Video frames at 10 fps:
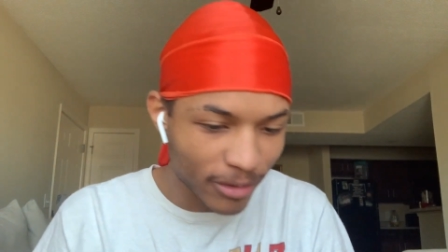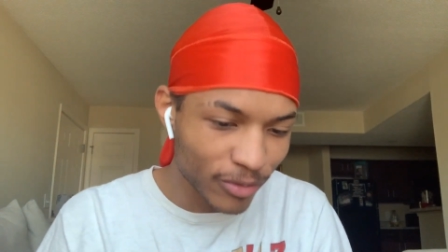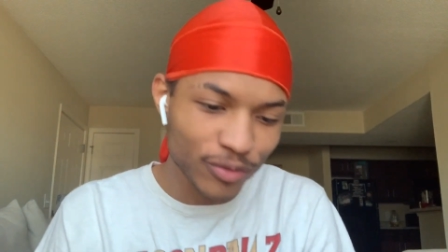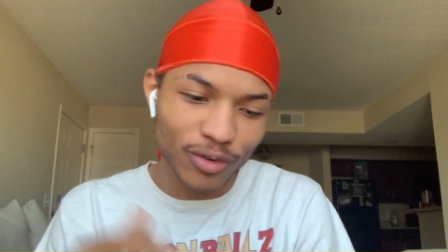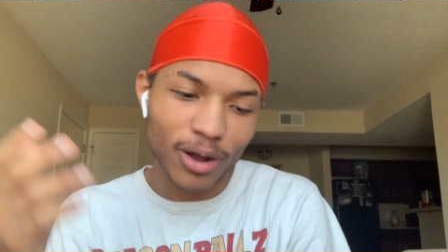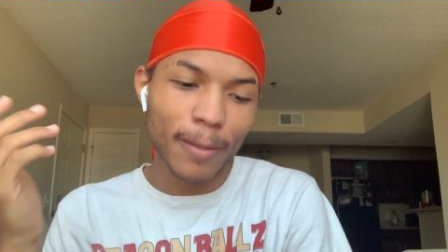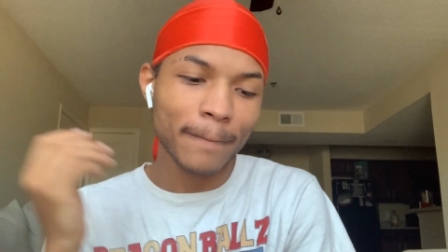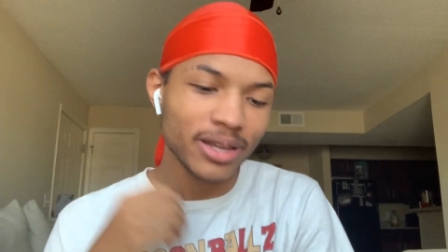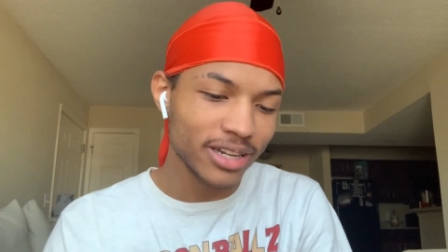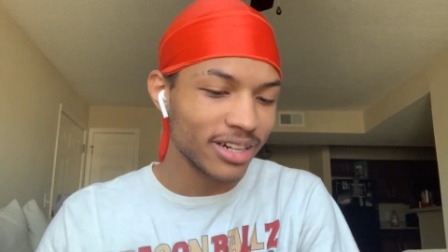before I
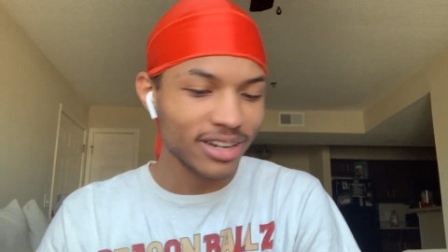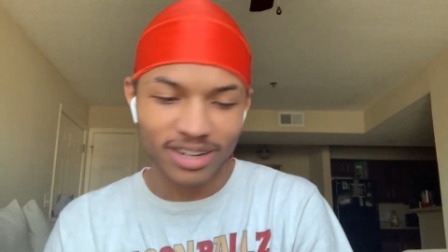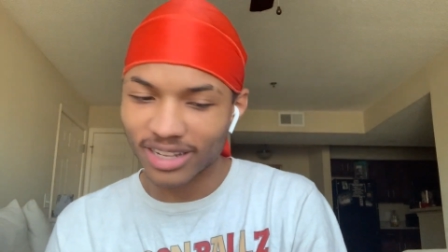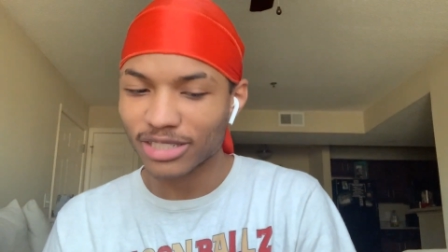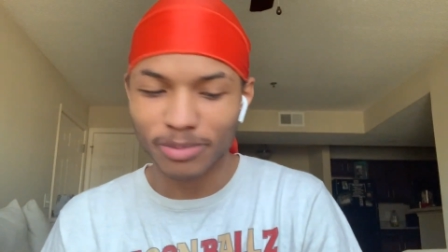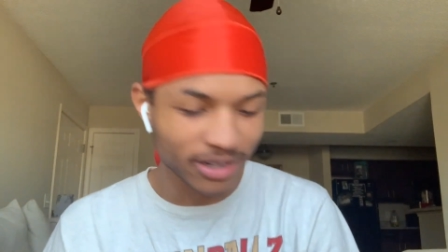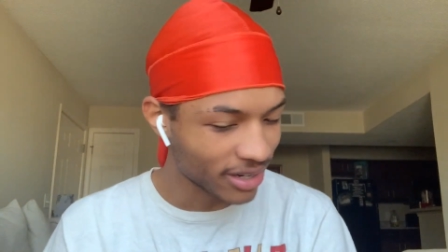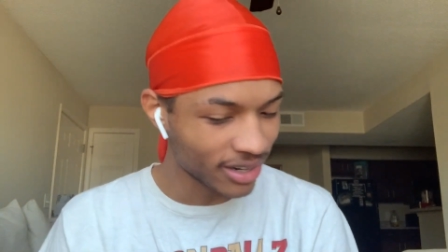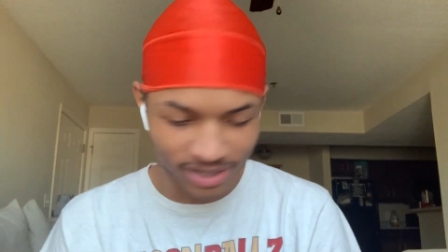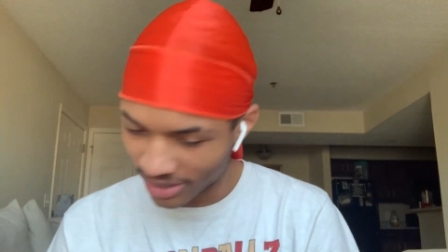put it in, I smack
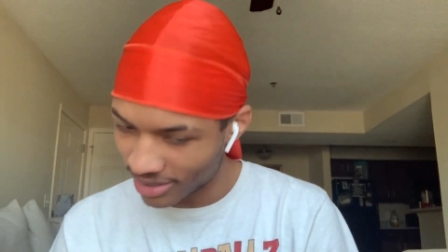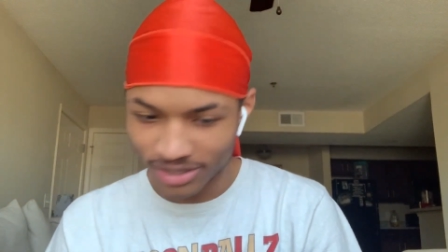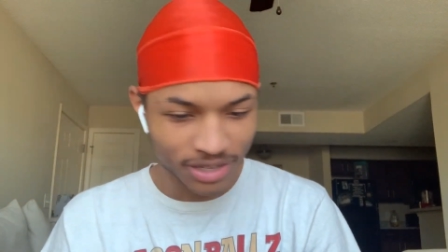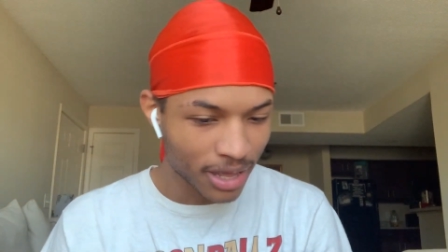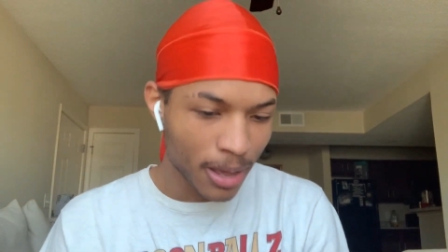her ass.